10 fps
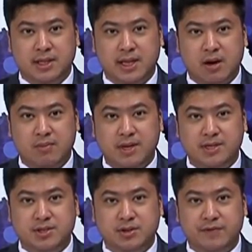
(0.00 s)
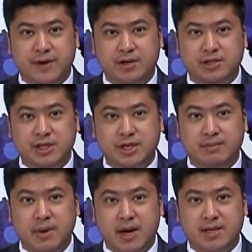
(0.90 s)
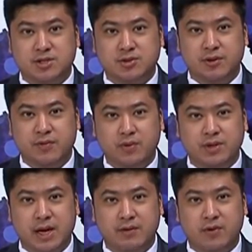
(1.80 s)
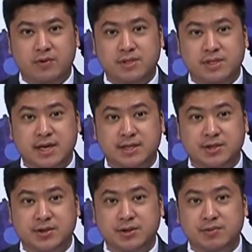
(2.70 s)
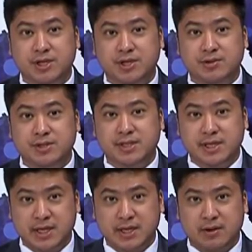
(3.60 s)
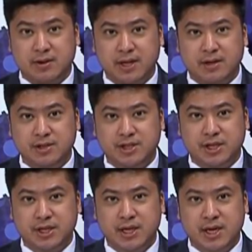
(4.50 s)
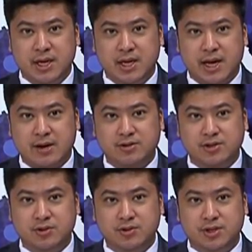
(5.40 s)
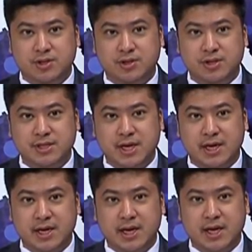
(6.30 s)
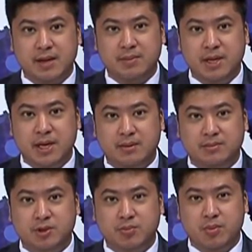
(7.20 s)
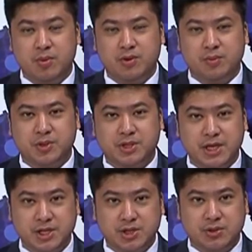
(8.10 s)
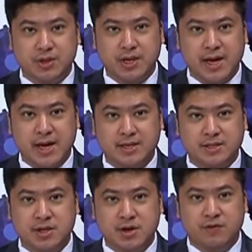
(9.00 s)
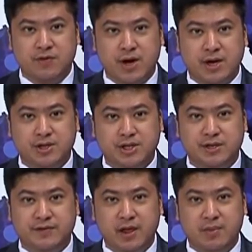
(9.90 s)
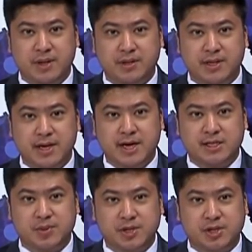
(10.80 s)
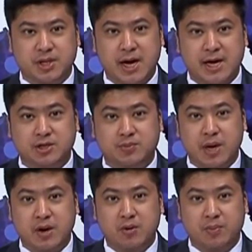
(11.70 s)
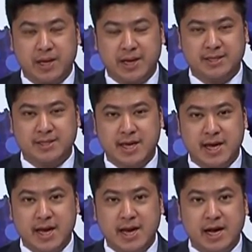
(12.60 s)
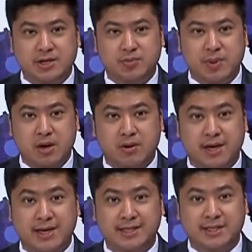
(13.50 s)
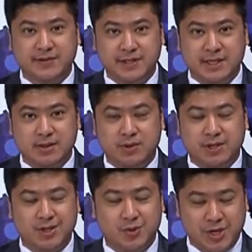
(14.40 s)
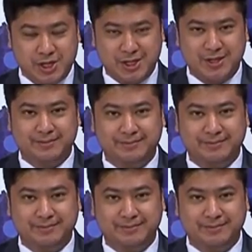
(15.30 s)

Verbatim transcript: Lao Minister of Energy and Mines Soulivong Daravong said during the regional sitting on energy, Laos used the 32nd AMEM to promote the potential it has for energy development, especially hydropower plants and hydropower connectivity within the region.